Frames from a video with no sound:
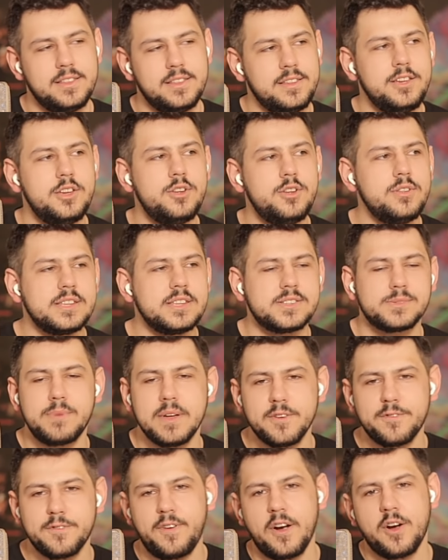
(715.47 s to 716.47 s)
You know, this
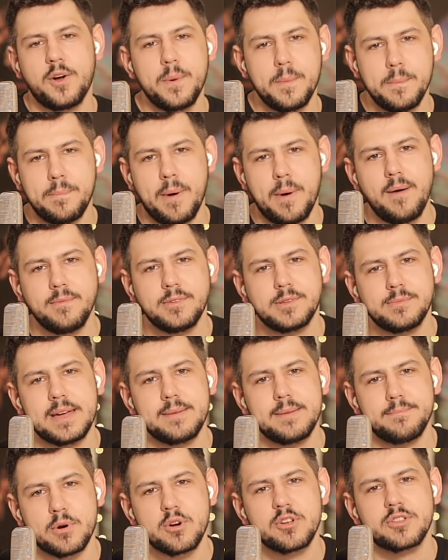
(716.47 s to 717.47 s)
motherfucker bombed
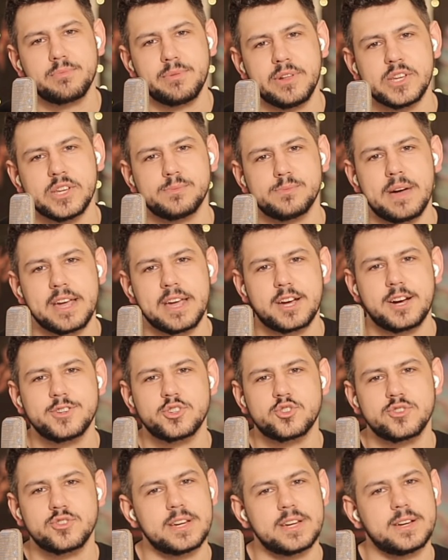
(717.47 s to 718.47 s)
my birthplace, my
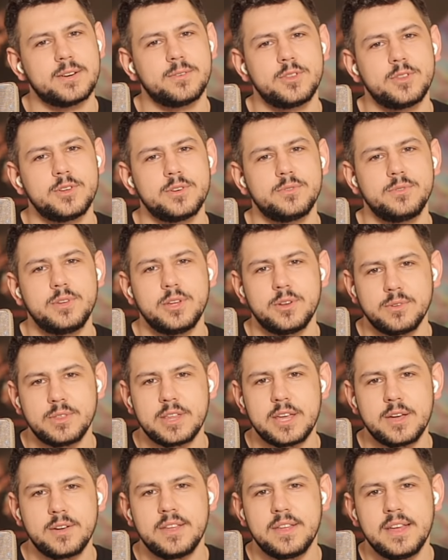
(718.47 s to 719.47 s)
country.
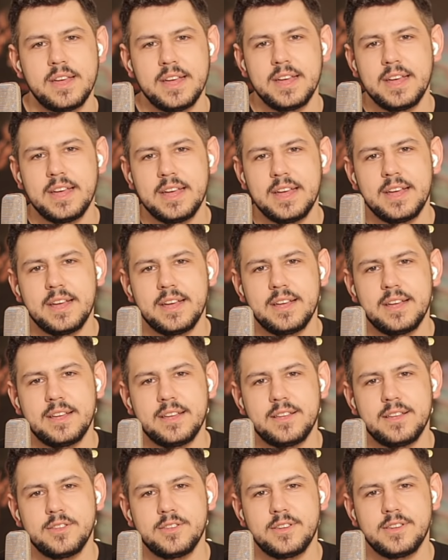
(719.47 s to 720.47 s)
Syria
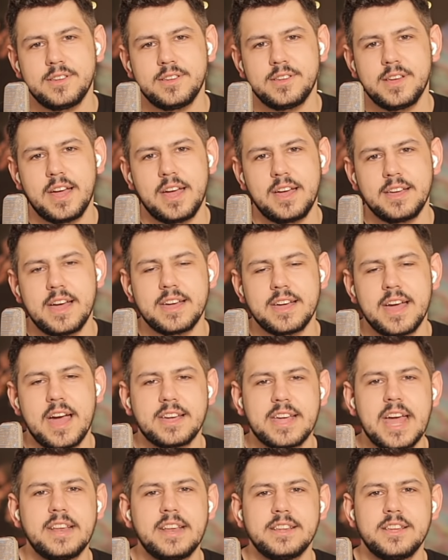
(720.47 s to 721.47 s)

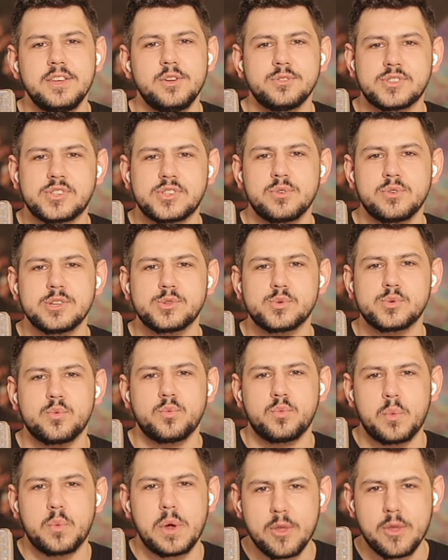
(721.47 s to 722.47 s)
is
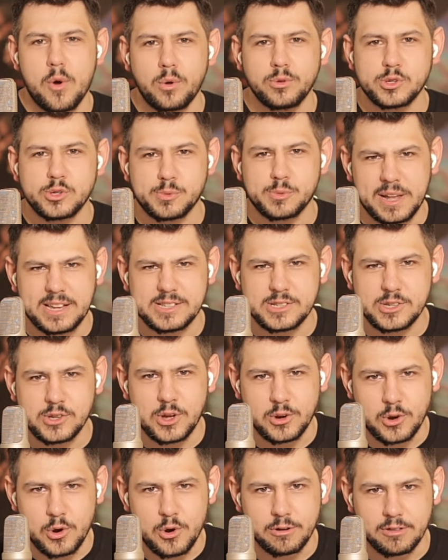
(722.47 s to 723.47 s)
one of the oldest places
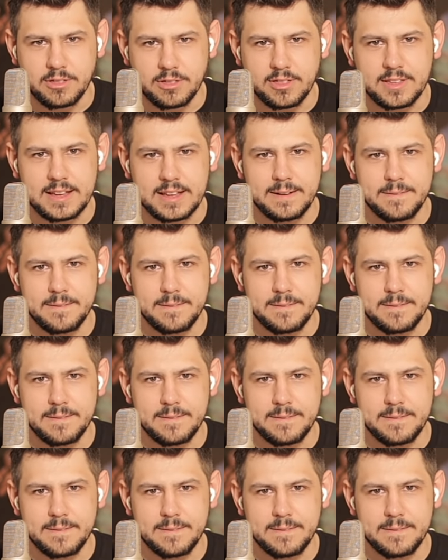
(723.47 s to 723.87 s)
on Earth.